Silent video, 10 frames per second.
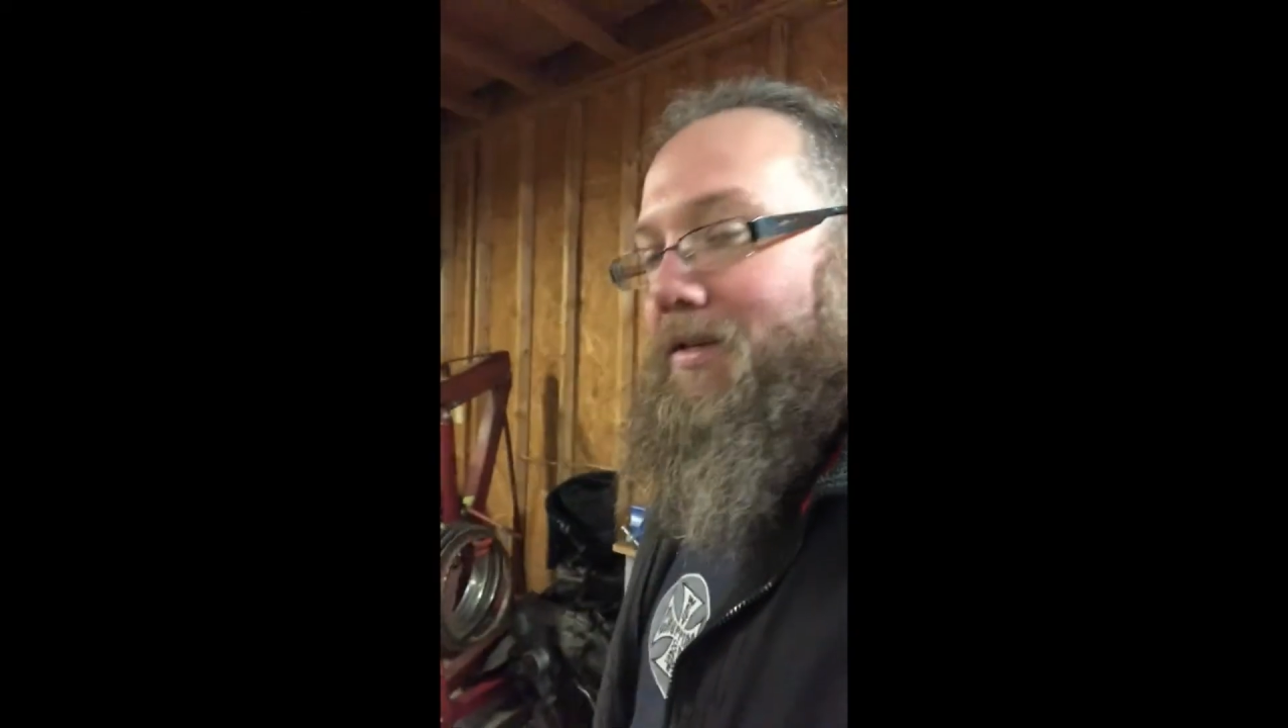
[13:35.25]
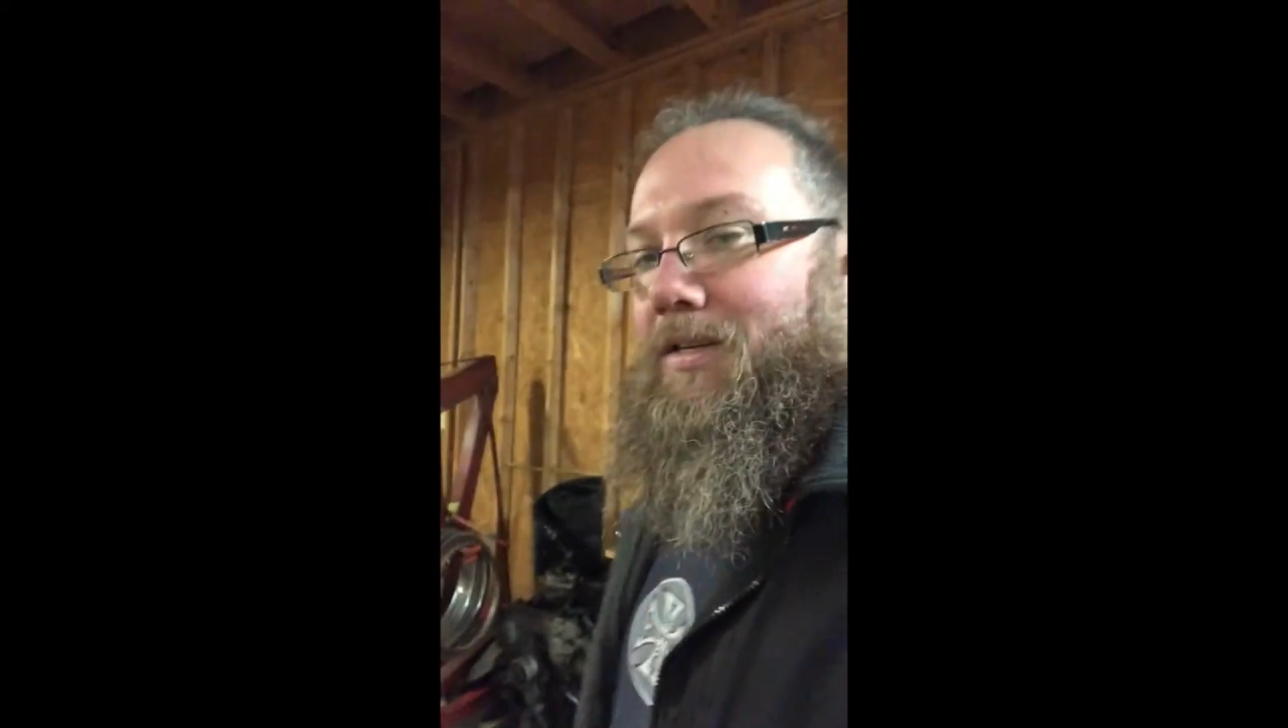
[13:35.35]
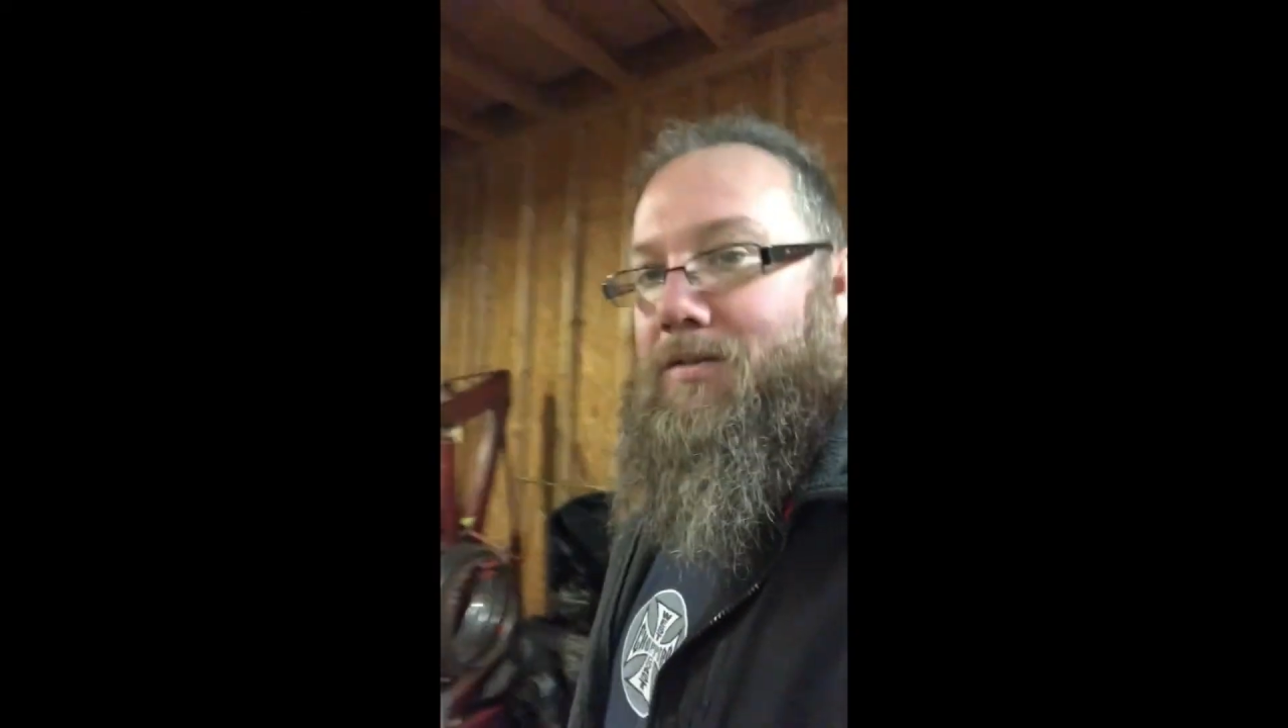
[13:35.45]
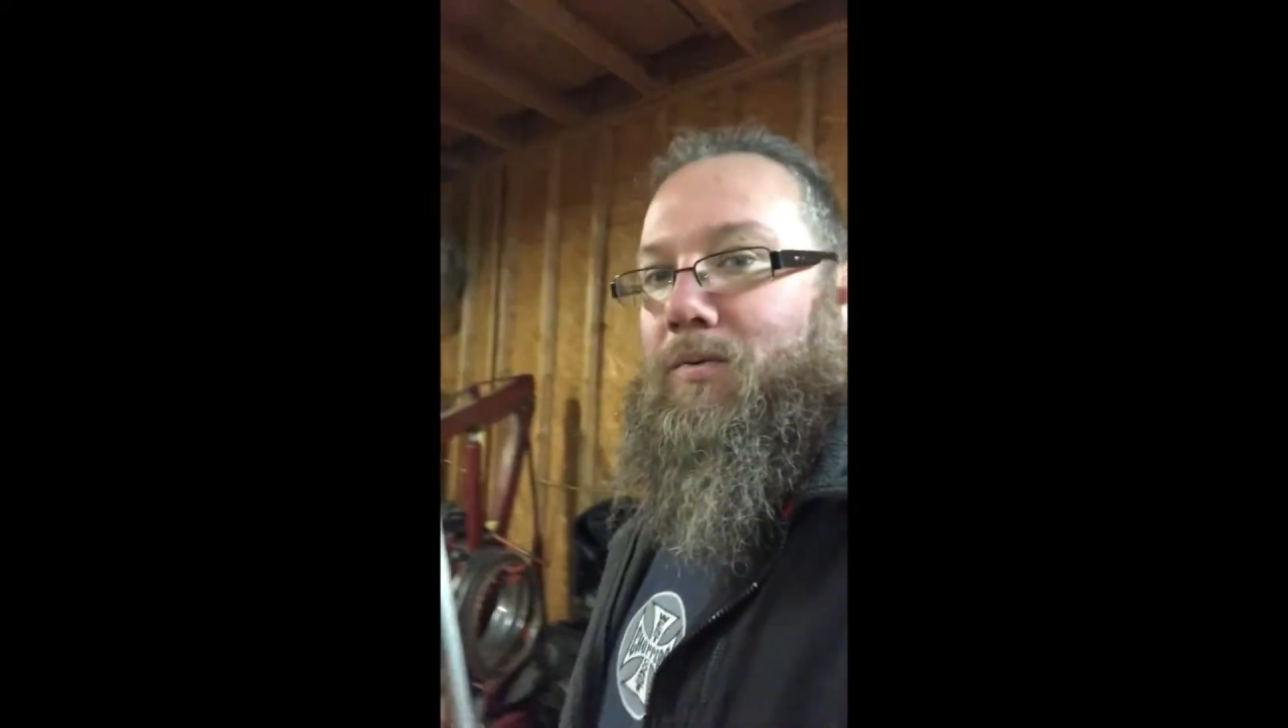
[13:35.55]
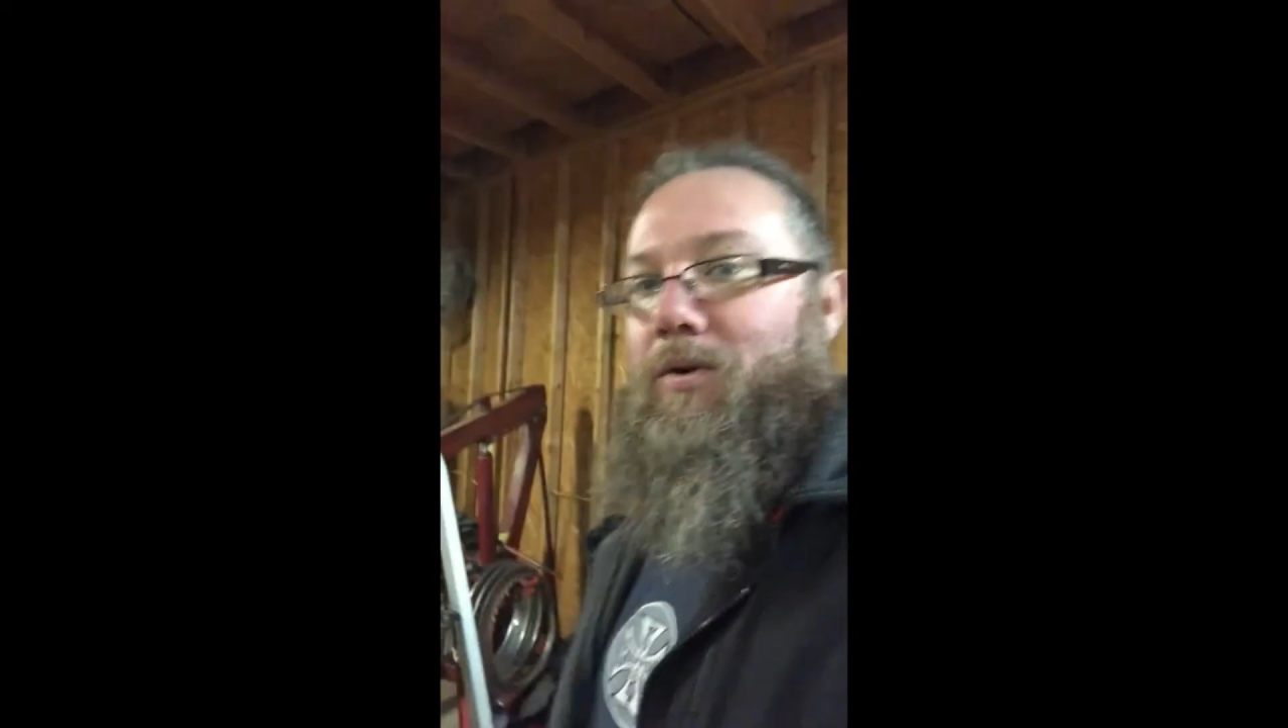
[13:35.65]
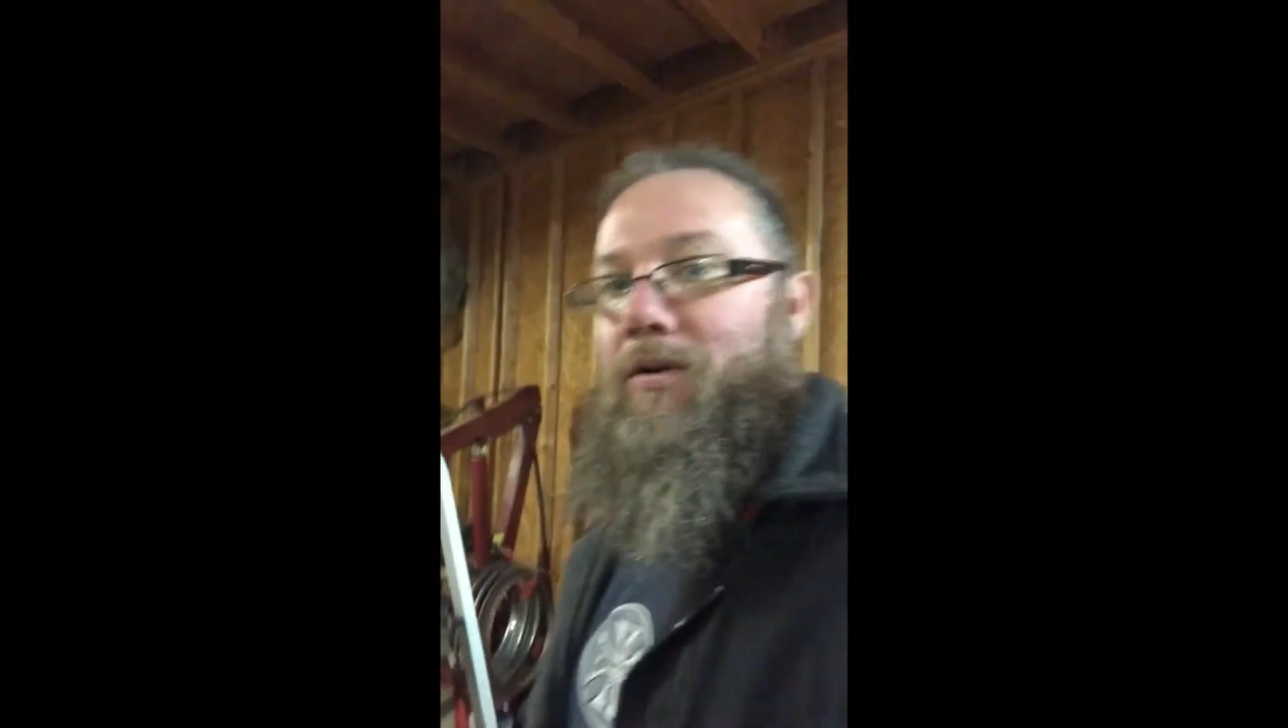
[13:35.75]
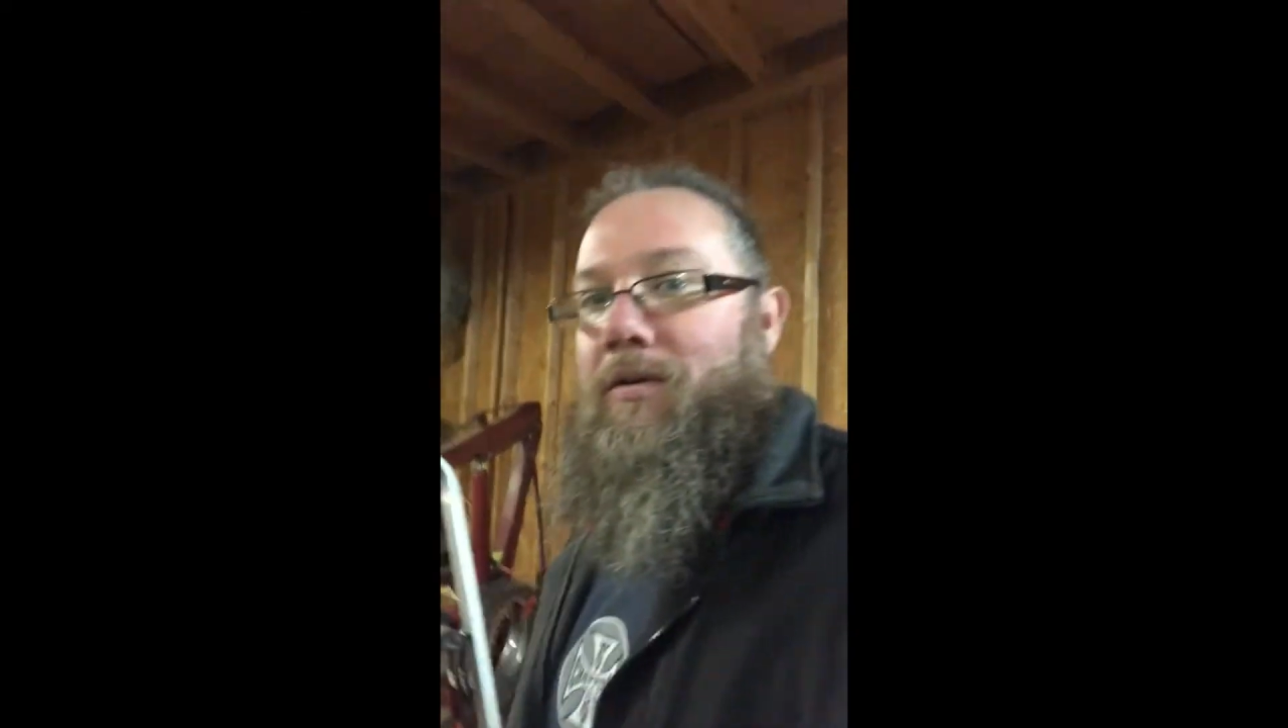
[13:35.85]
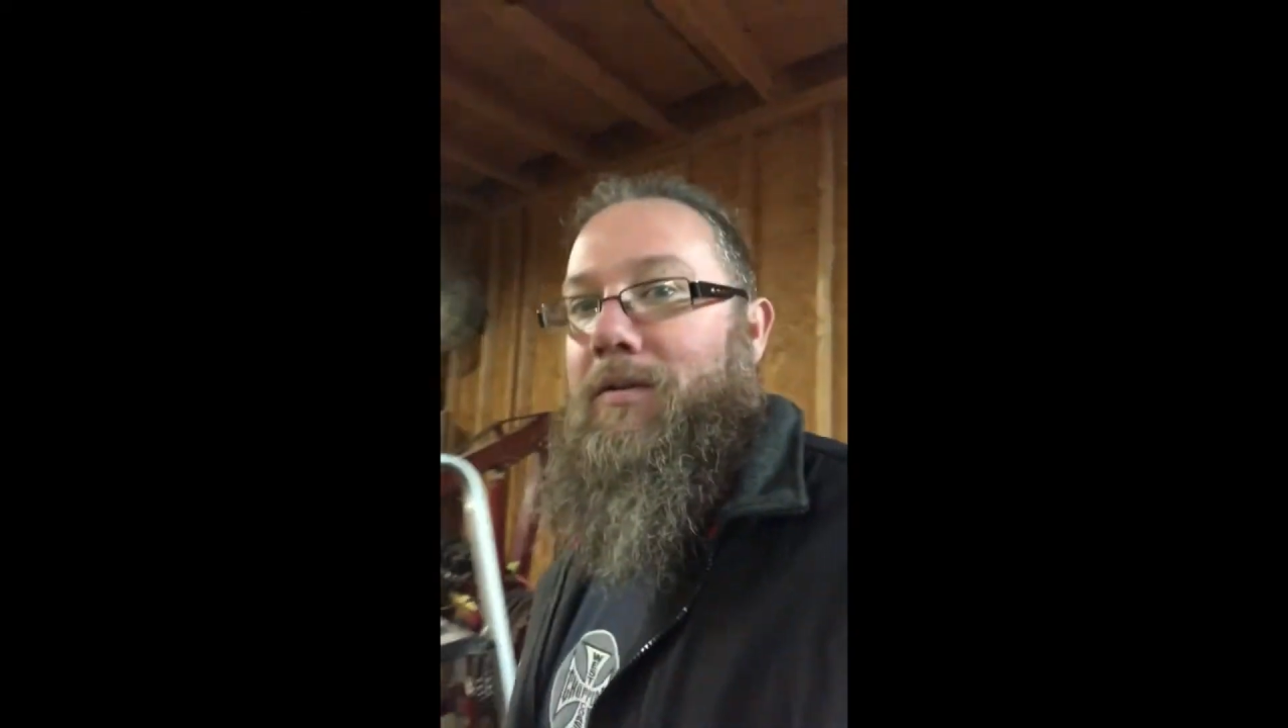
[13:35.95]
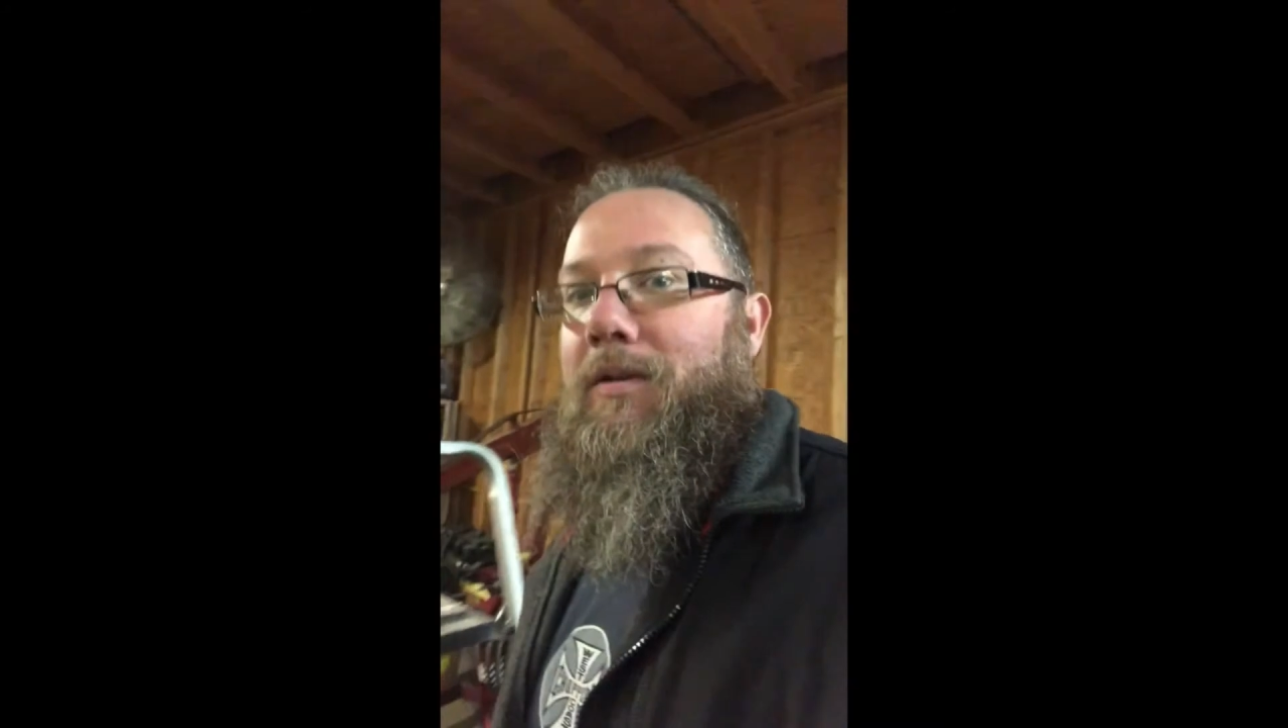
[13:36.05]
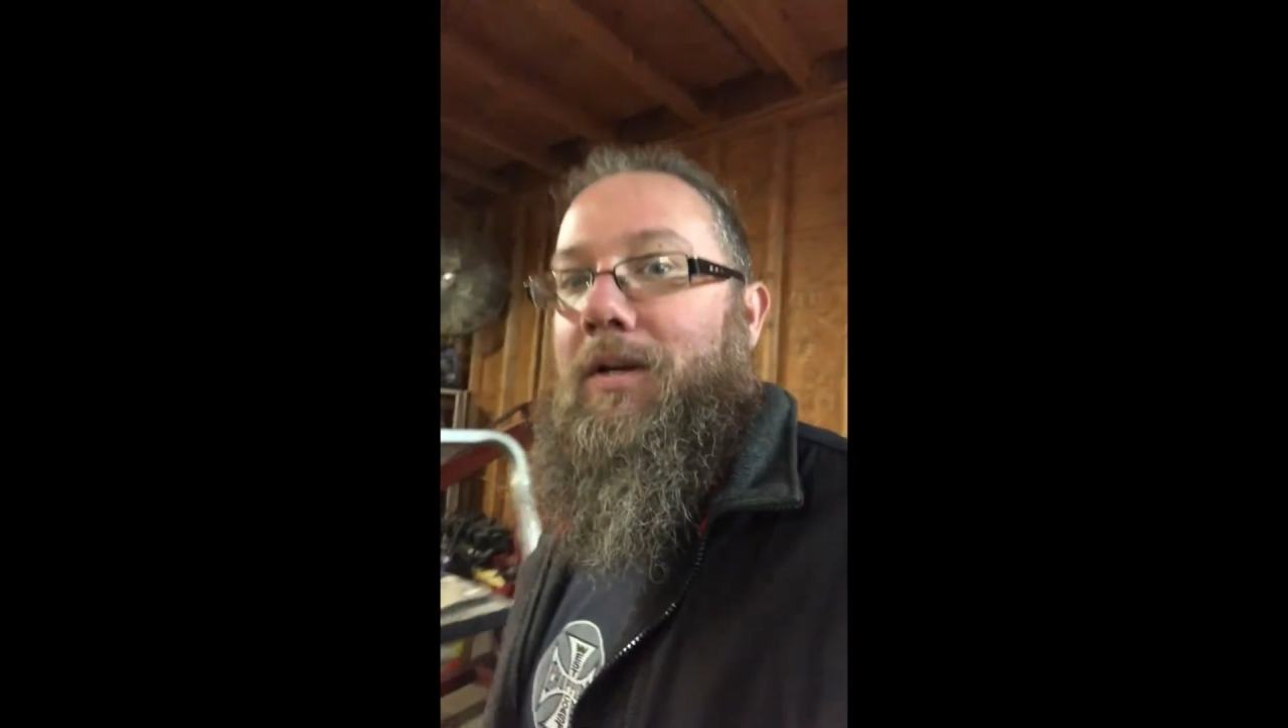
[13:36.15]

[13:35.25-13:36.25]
needs work,